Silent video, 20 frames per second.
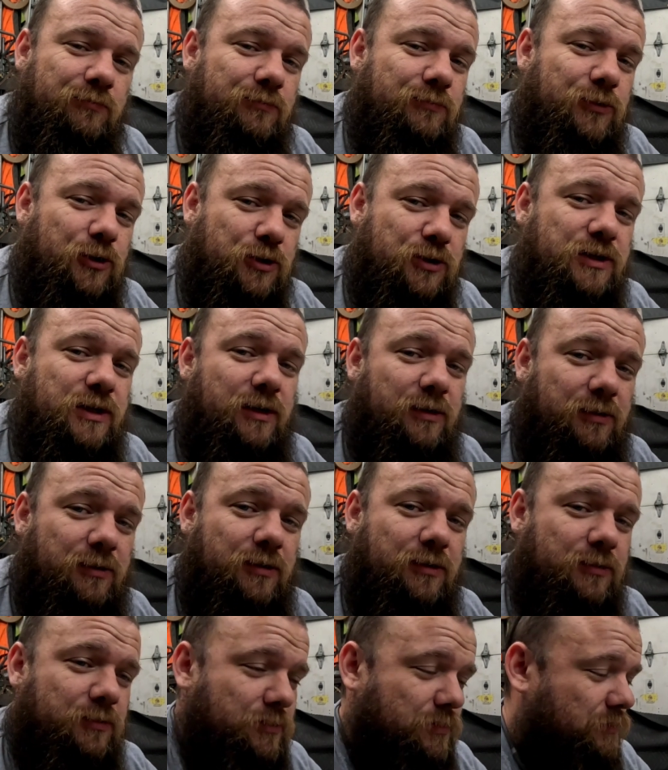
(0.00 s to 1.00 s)
They're
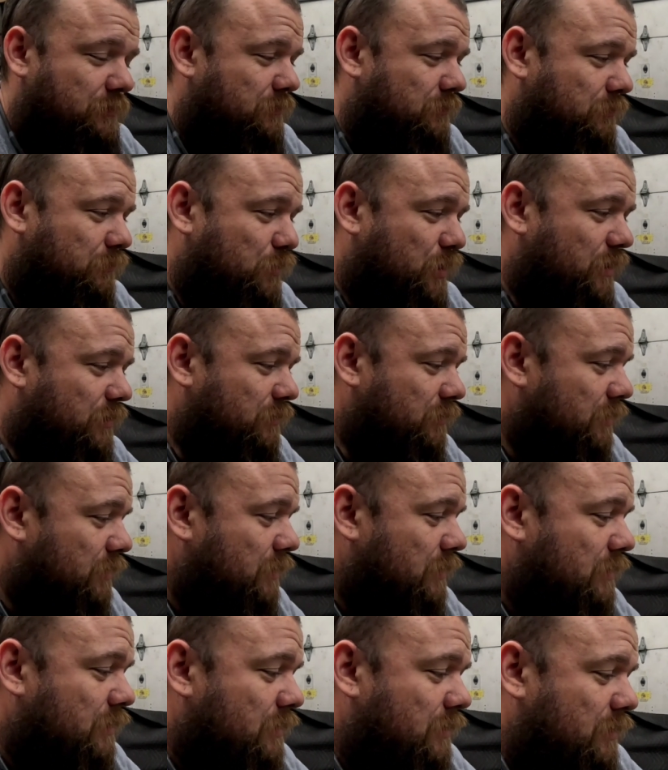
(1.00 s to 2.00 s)
cylinders, but
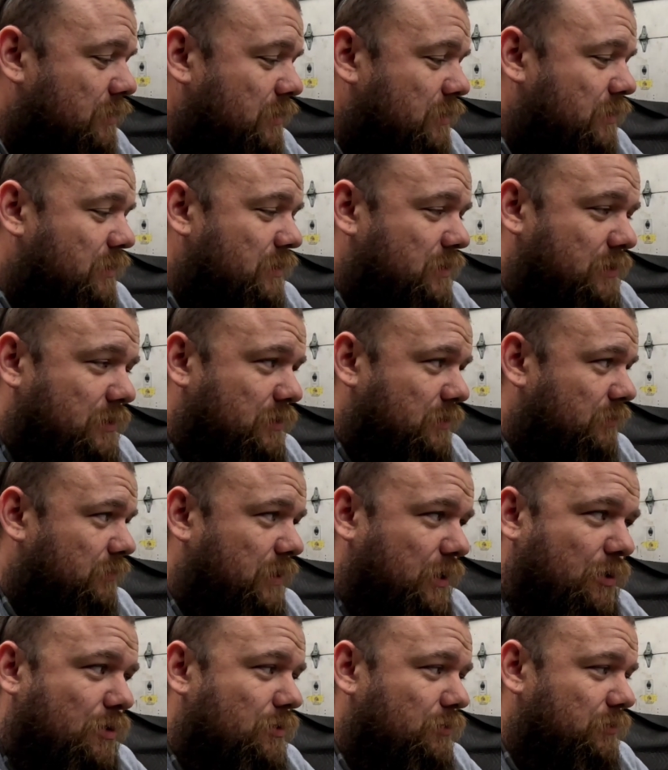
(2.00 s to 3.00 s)
they
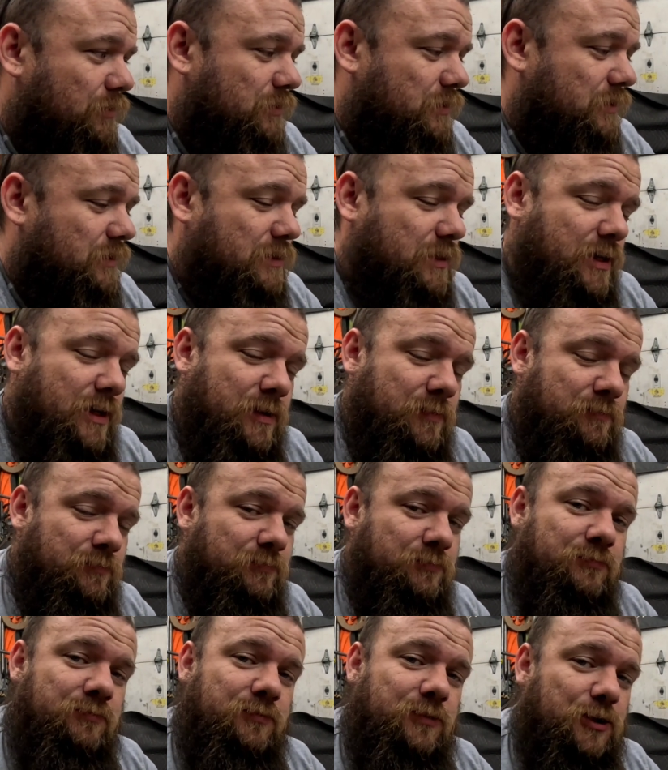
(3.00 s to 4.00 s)
all look the same.
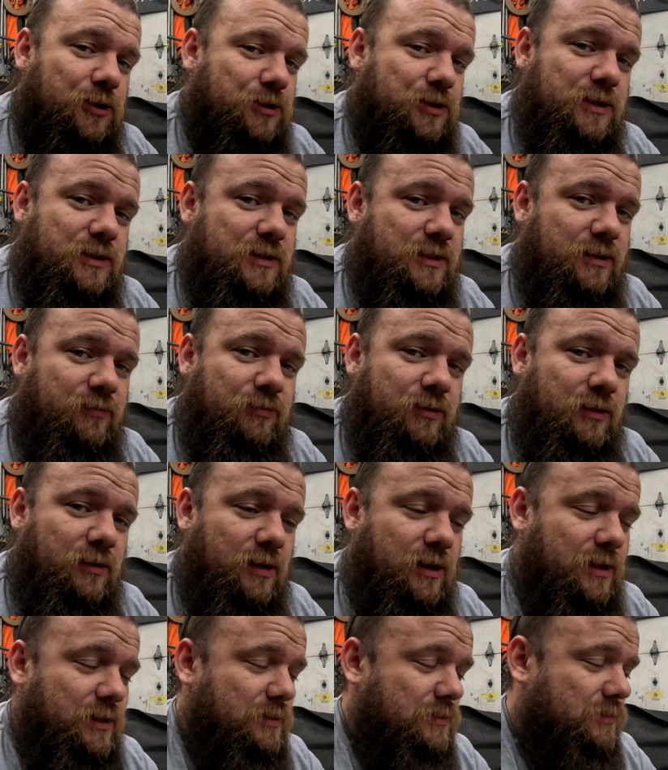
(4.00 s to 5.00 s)
They're just different
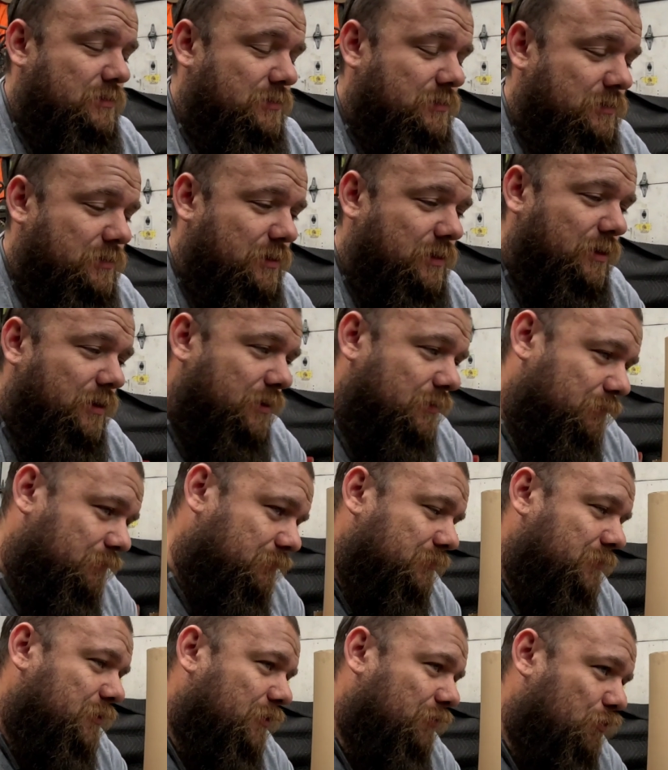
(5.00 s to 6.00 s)
lengths. And then,
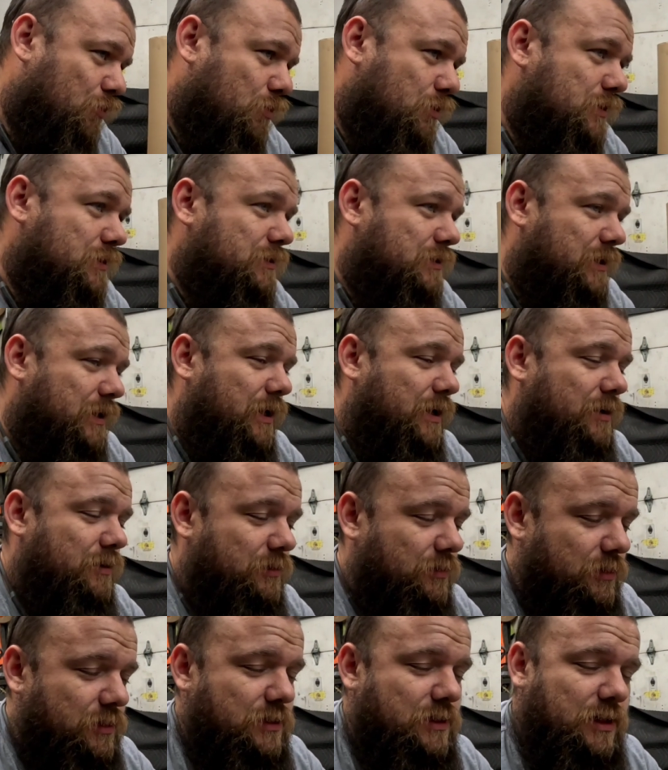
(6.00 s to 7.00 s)
of course, they get
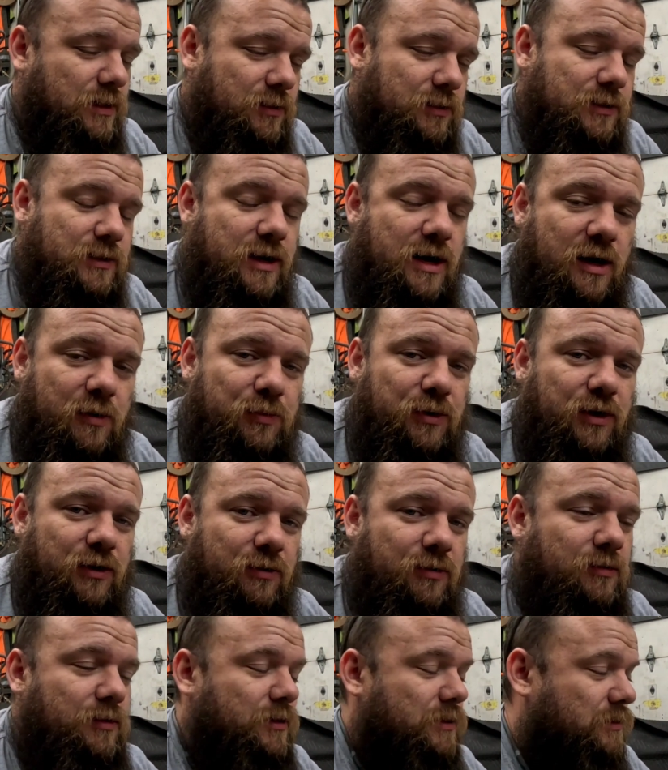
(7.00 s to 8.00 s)
into the telescopic and
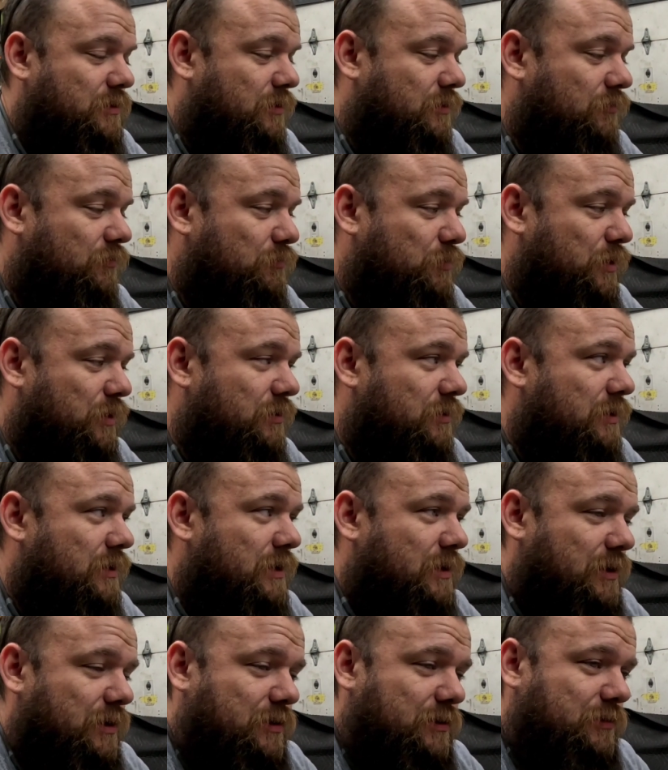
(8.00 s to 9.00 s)
all that stuff. But
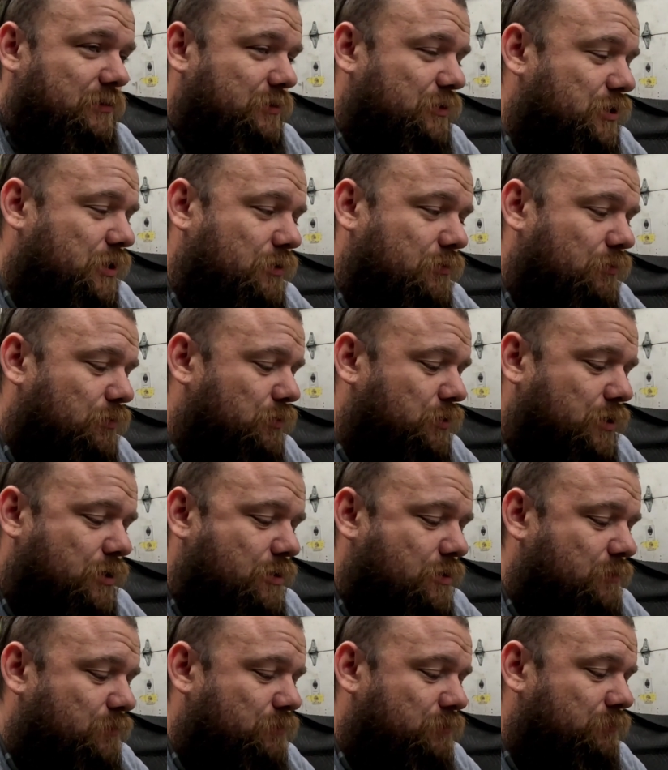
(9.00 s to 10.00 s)
general
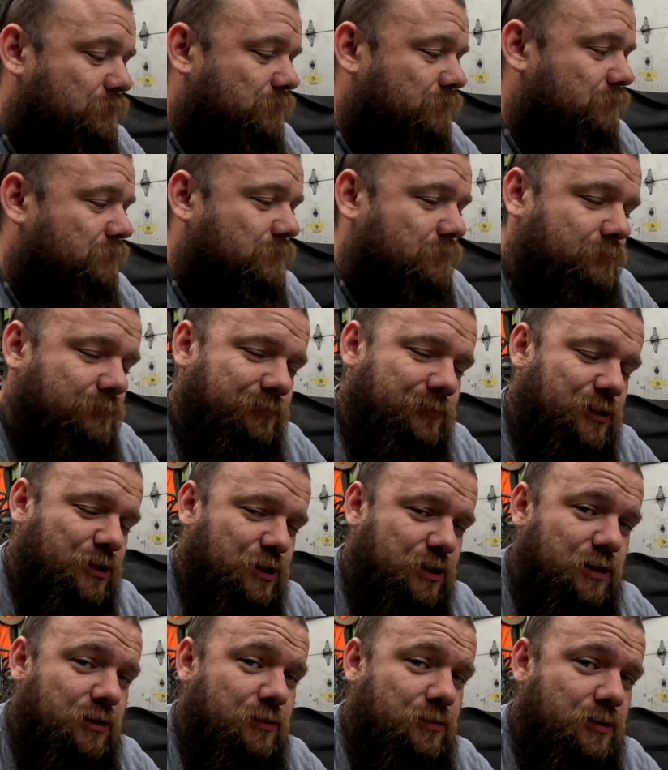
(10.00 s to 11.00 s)
term,
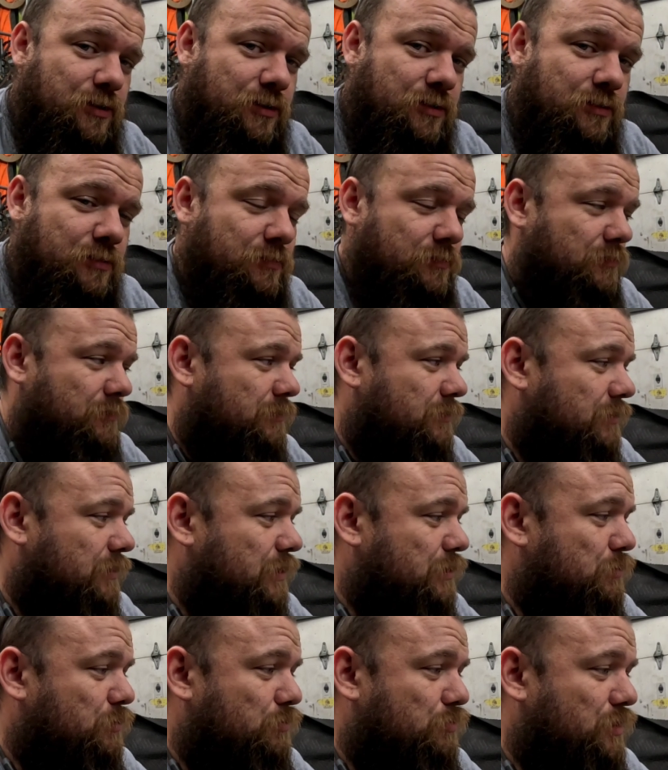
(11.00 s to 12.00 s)
cylinder,
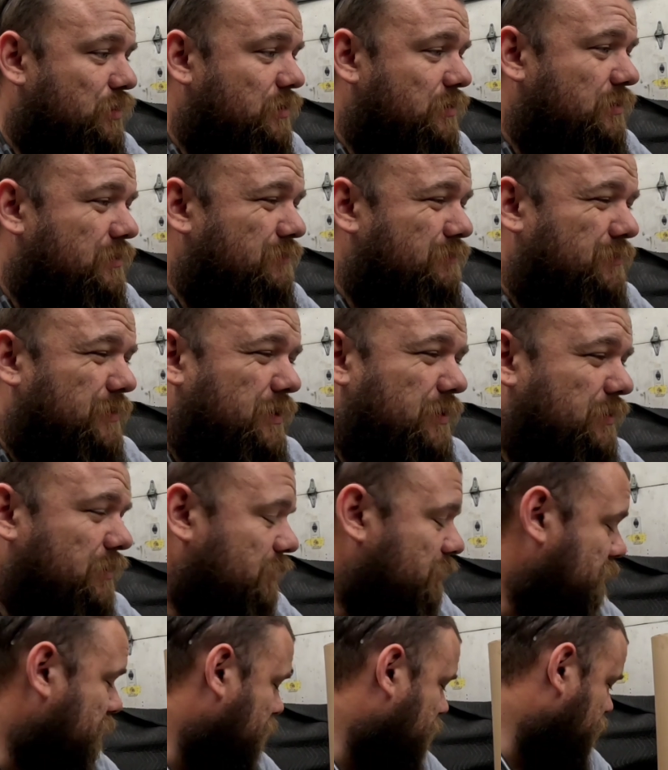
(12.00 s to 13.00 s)
this would be, I
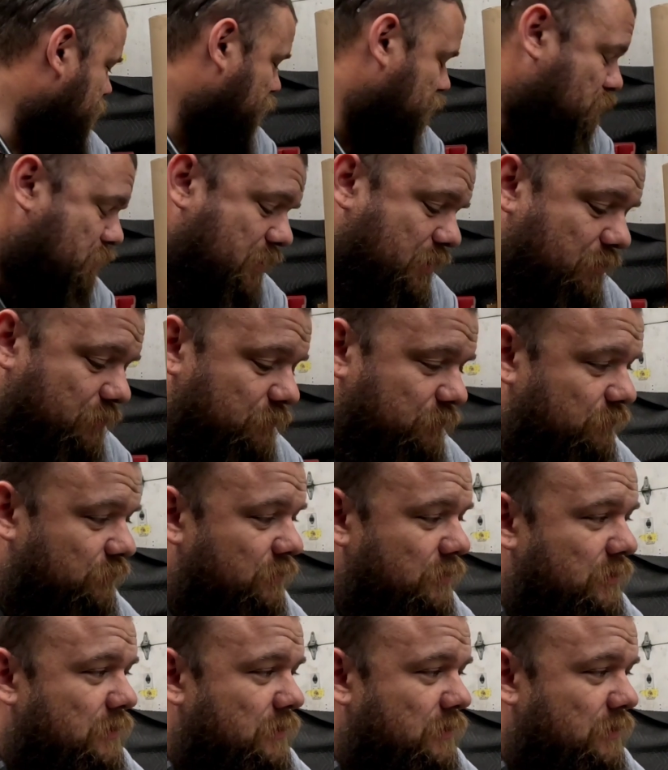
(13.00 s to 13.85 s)
think, a 12.